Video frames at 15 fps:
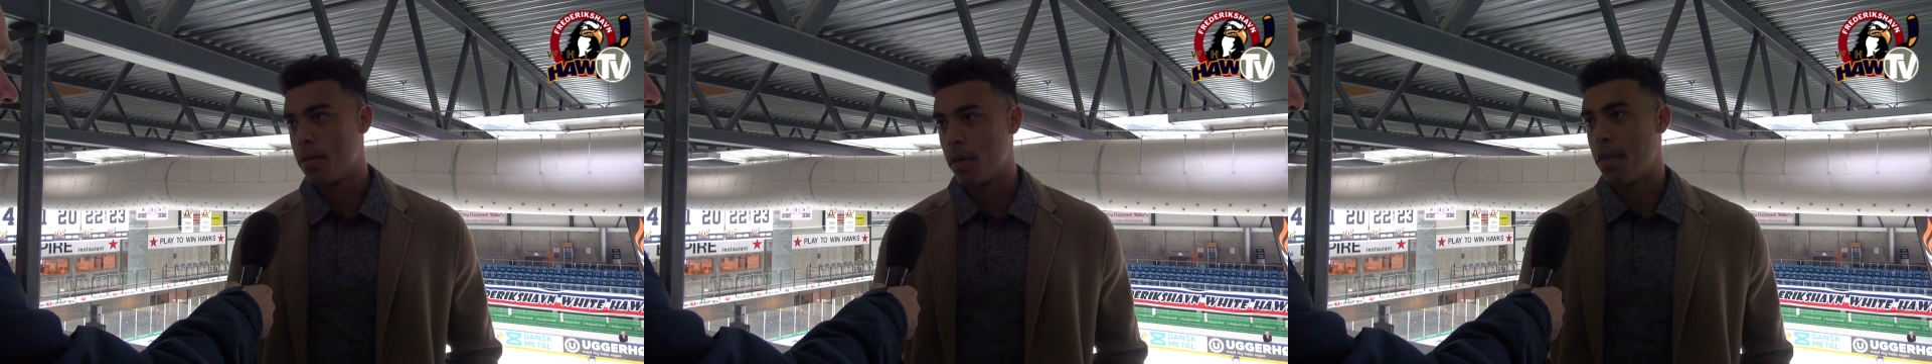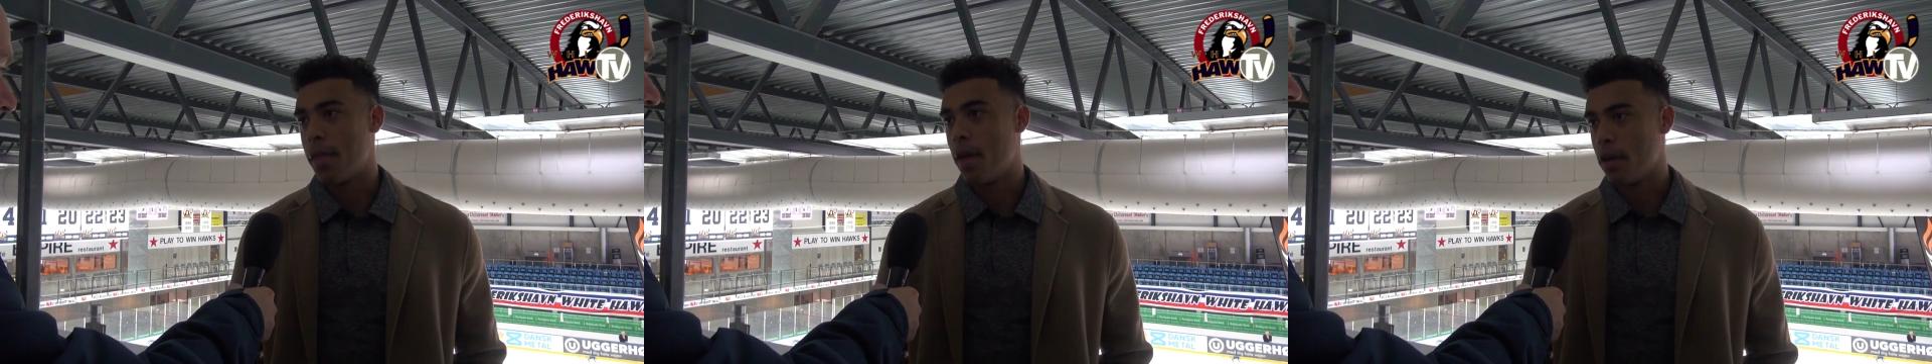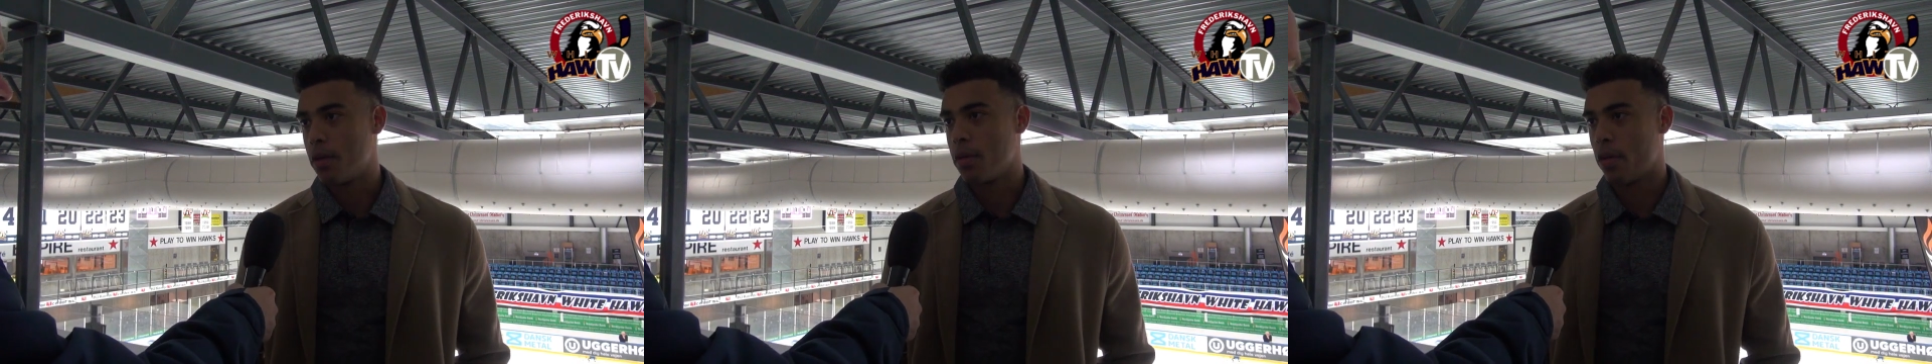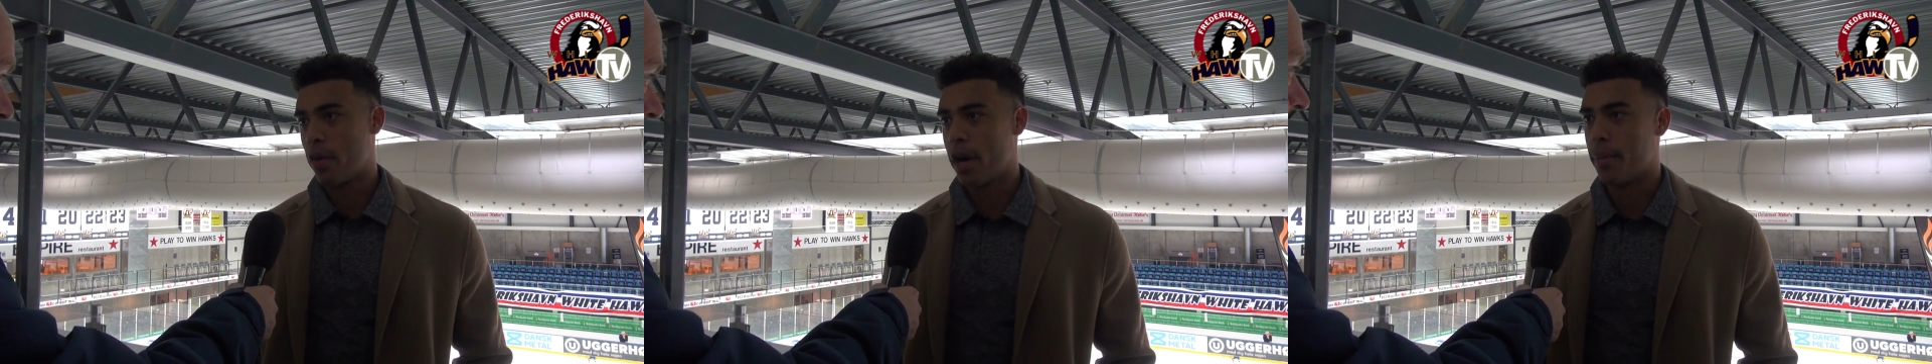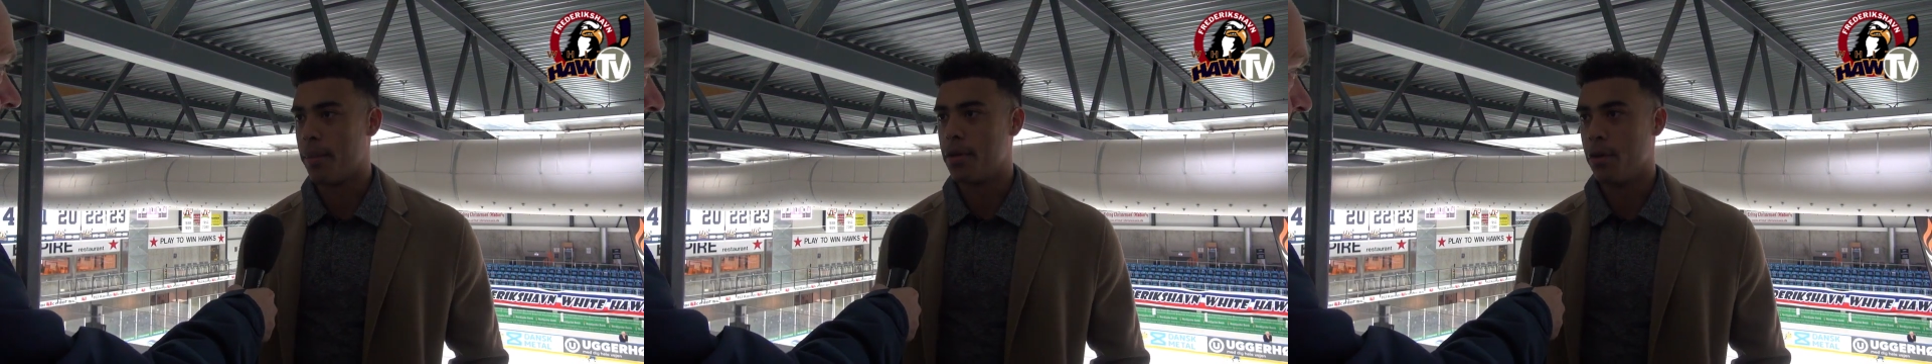so I thought this was a
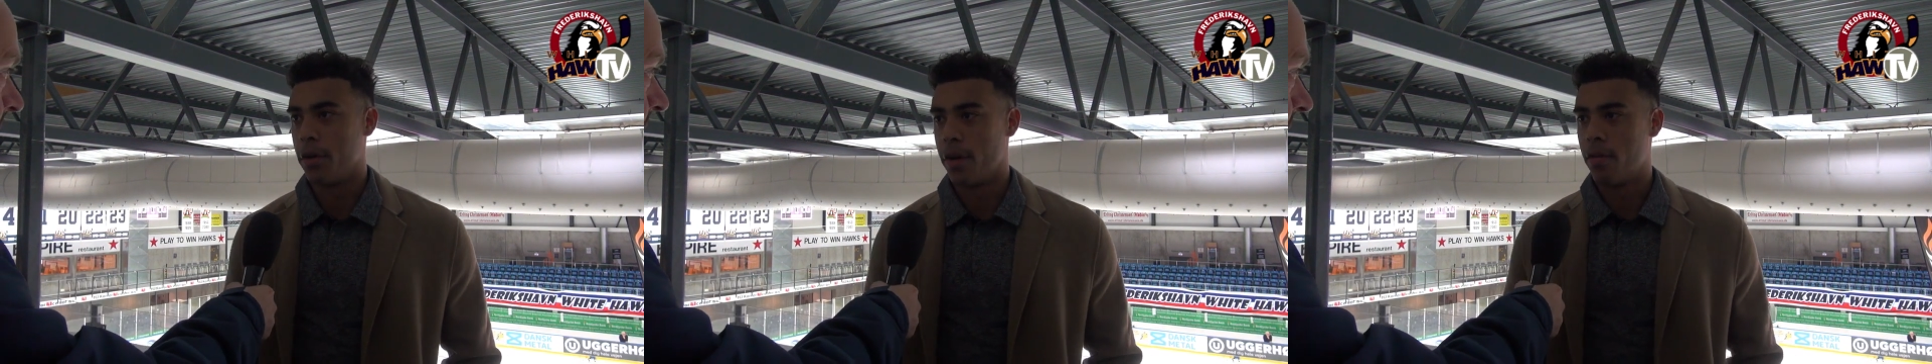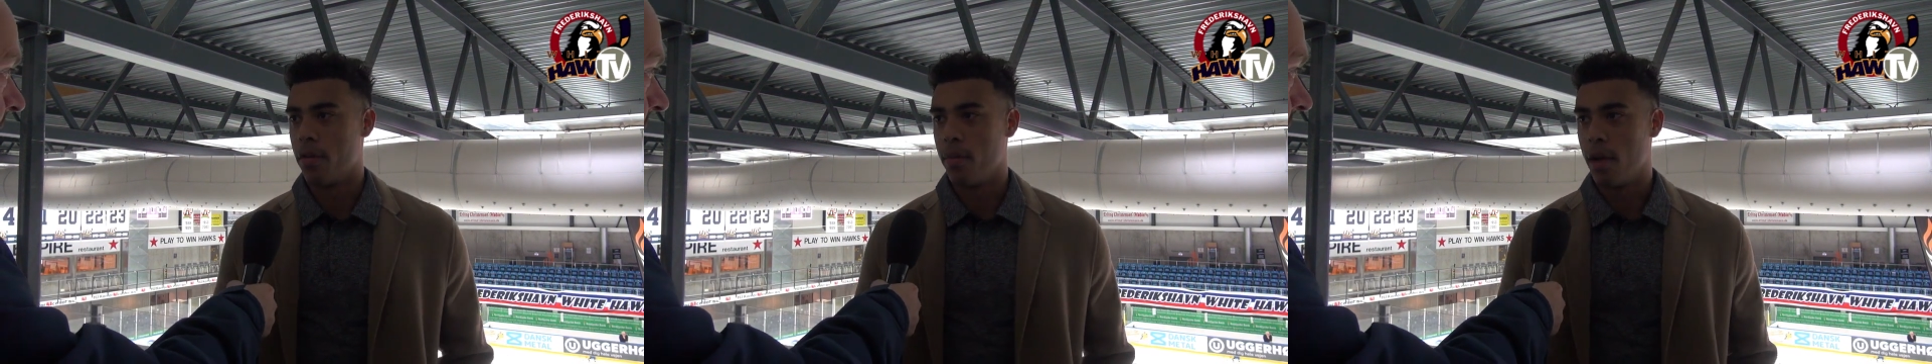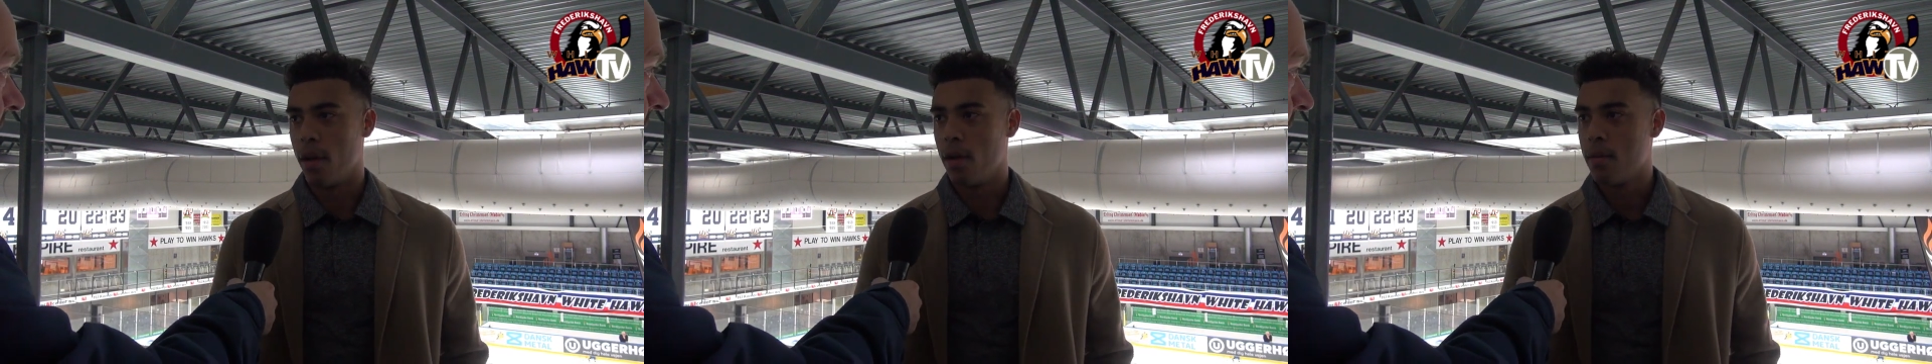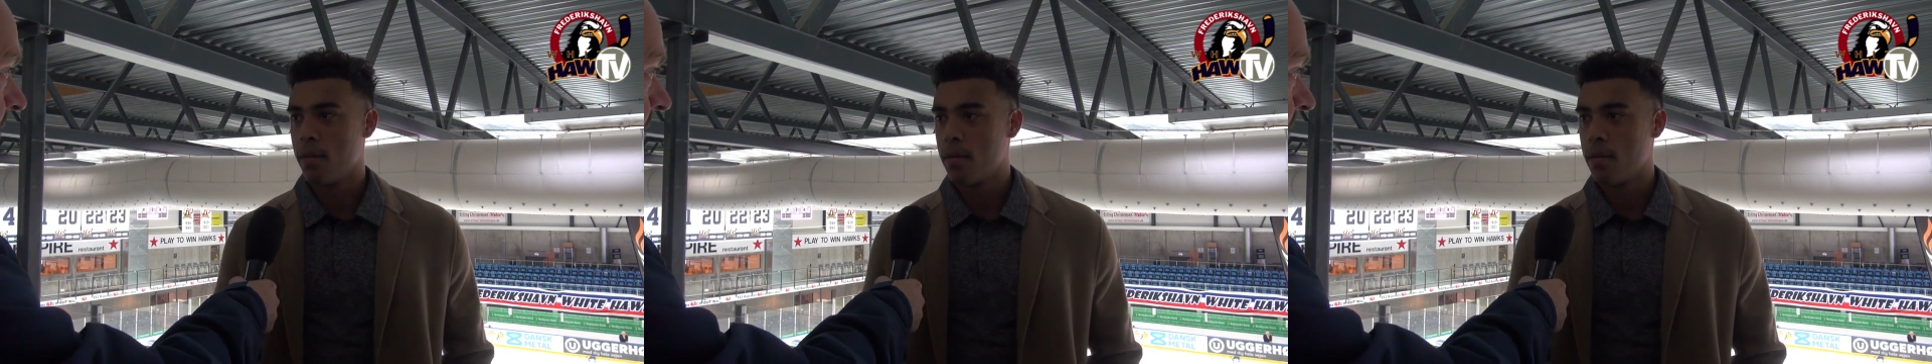great opportunity for me.